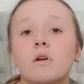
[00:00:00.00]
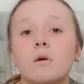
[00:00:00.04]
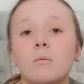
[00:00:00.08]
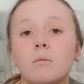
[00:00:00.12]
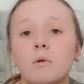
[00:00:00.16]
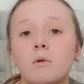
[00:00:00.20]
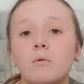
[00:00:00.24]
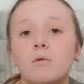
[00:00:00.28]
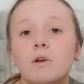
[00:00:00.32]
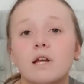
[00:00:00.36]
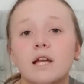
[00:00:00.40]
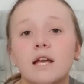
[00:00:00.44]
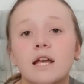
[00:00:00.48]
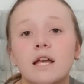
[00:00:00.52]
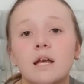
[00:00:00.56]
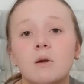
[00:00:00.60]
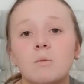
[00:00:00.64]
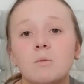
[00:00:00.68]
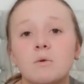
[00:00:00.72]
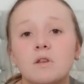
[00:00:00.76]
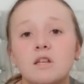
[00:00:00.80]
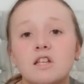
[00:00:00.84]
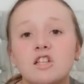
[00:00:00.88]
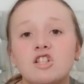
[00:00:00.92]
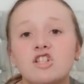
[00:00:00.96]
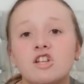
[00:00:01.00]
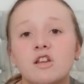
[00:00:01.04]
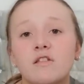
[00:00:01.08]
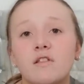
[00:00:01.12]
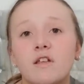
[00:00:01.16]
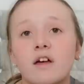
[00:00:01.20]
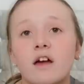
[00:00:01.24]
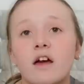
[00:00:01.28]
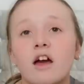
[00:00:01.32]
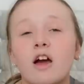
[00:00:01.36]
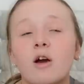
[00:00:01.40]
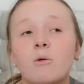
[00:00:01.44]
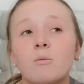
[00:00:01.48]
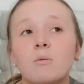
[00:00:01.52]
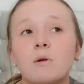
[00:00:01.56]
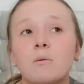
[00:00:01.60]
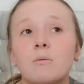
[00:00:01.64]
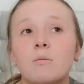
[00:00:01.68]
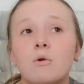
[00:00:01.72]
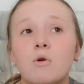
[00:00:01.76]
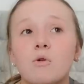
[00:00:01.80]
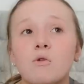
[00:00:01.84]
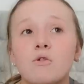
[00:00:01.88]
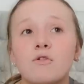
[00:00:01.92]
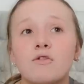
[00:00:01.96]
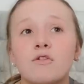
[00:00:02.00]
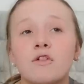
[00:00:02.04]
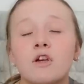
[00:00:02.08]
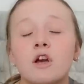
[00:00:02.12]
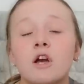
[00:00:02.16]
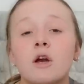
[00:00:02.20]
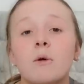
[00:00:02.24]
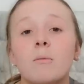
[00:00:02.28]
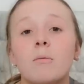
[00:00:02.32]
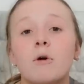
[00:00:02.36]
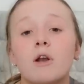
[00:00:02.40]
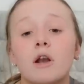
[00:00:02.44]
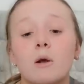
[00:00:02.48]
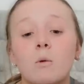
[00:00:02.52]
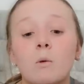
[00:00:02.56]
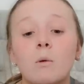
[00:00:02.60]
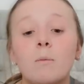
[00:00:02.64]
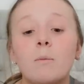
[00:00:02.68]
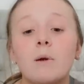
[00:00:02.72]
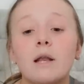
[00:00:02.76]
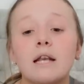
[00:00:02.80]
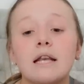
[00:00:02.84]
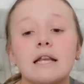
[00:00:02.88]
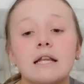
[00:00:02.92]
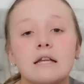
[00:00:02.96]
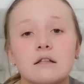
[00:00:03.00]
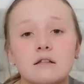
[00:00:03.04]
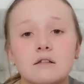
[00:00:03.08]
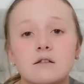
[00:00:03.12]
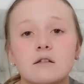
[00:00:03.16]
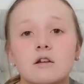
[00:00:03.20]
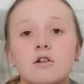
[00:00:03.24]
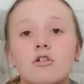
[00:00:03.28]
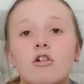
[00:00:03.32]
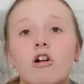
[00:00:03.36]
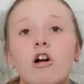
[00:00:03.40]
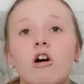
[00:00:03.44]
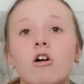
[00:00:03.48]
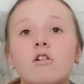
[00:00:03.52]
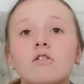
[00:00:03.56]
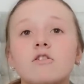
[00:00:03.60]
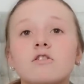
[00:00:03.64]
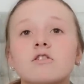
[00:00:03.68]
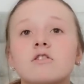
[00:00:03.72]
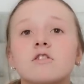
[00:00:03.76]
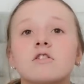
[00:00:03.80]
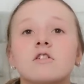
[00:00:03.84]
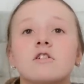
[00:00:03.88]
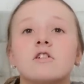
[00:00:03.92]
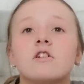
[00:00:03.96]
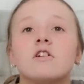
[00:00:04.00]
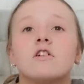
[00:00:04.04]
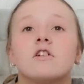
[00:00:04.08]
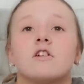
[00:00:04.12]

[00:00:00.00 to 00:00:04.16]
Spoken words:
communicate with each other and we both put our opinions across.